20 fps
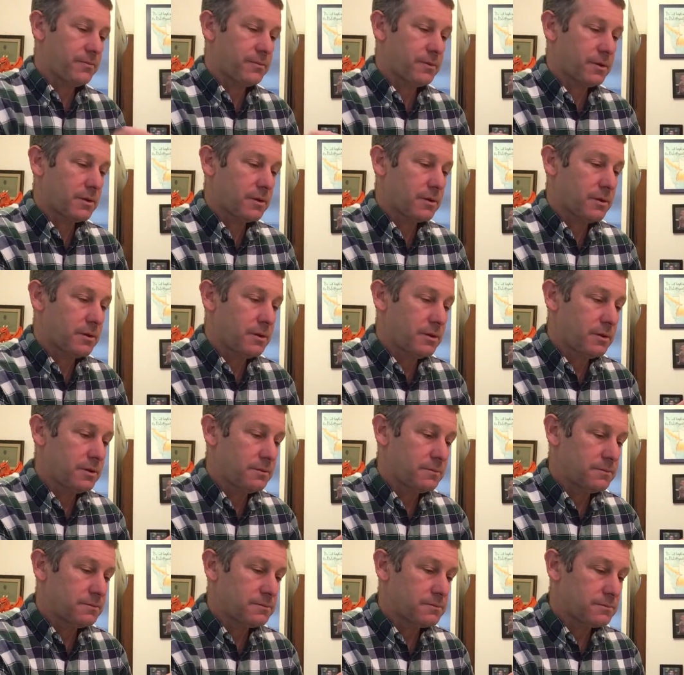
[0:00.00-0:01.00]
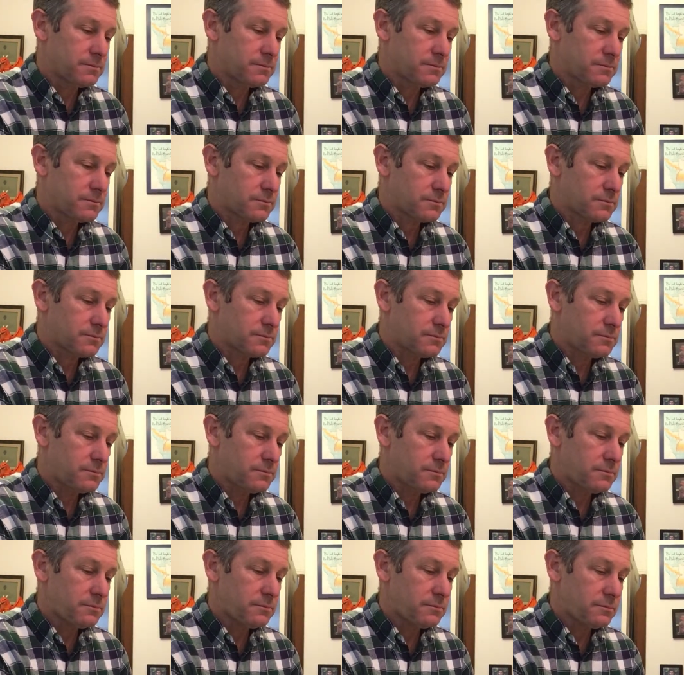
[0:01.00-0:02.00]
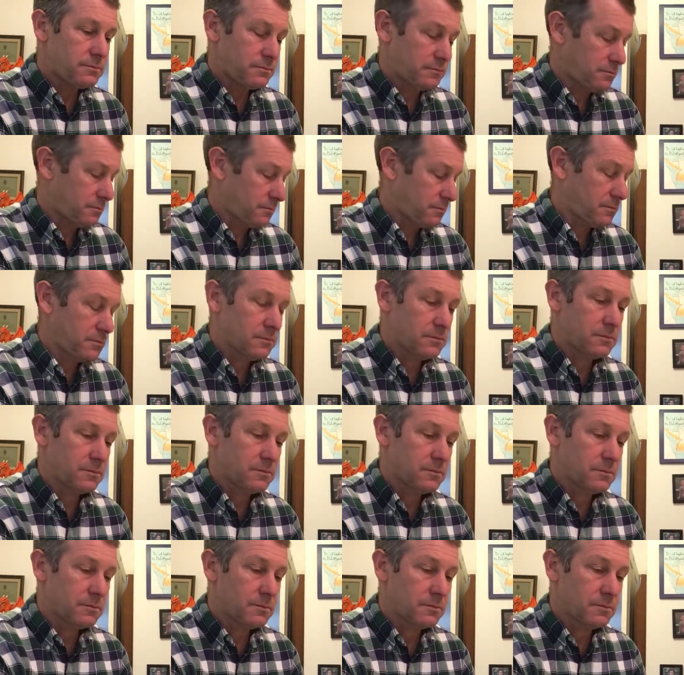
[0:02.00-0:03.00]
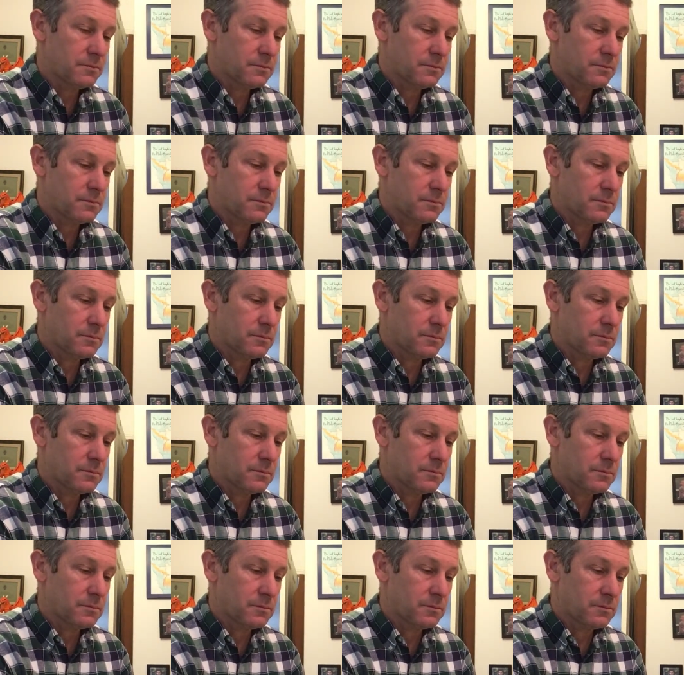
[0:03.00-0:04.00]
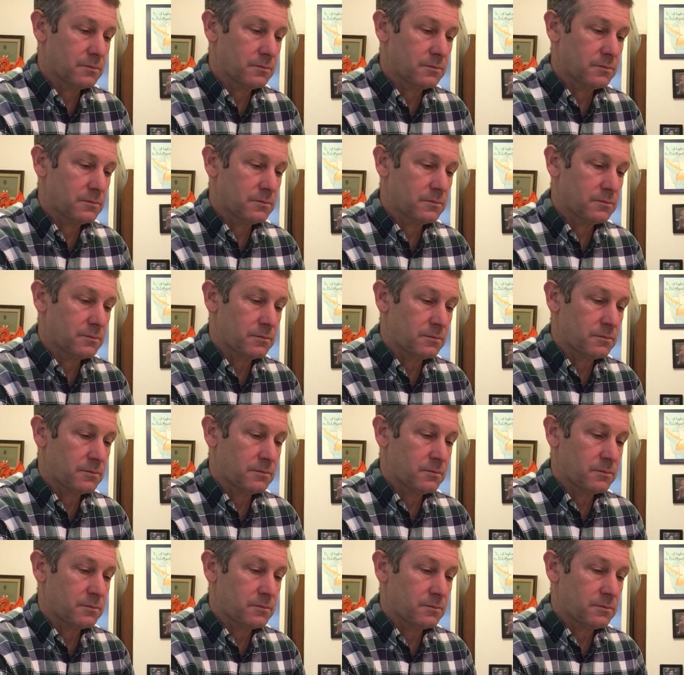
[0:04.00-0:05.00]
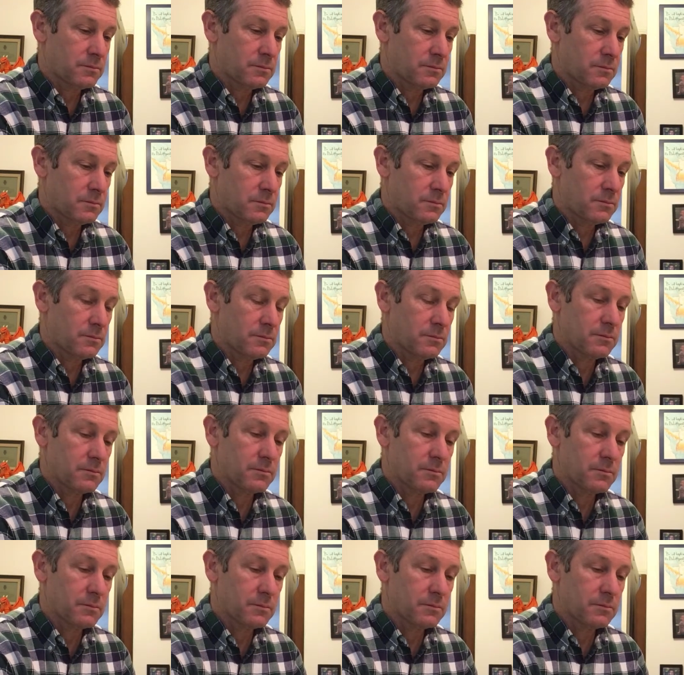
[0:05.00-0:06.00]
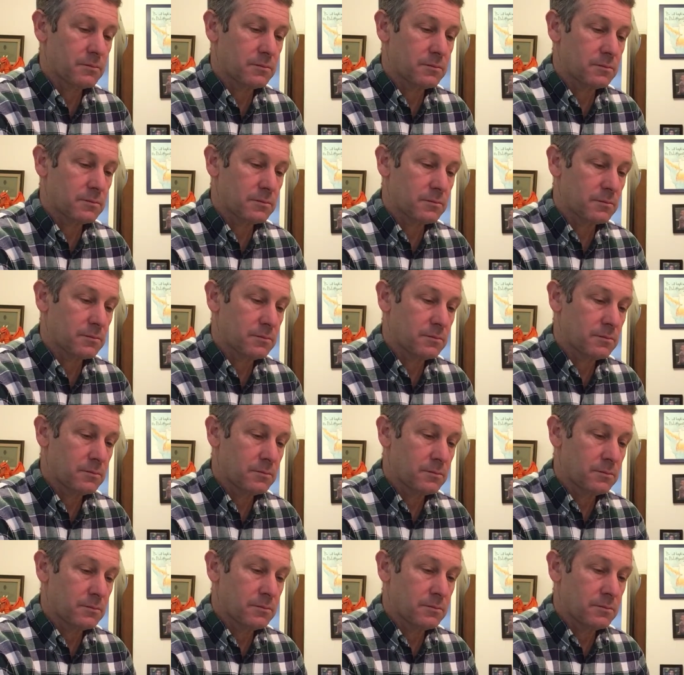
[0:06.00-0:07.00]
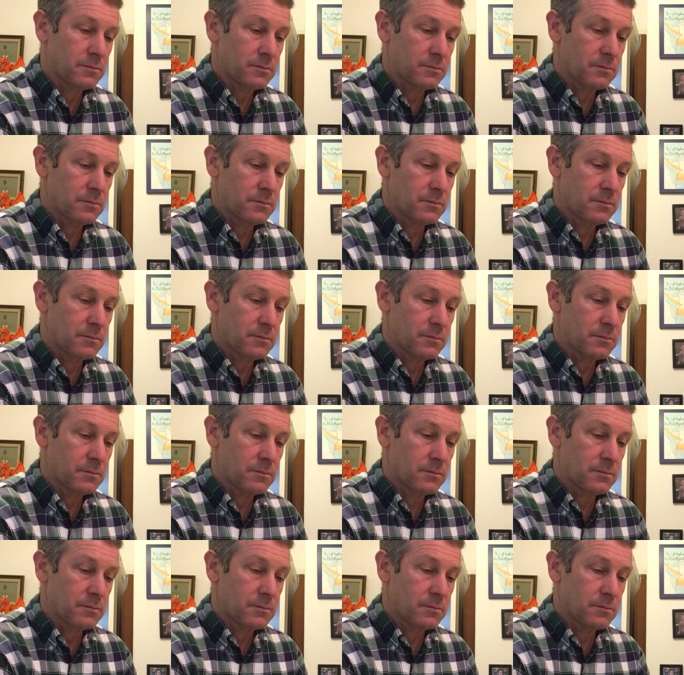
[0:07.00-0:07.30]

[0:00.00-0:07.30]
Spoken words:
(silence)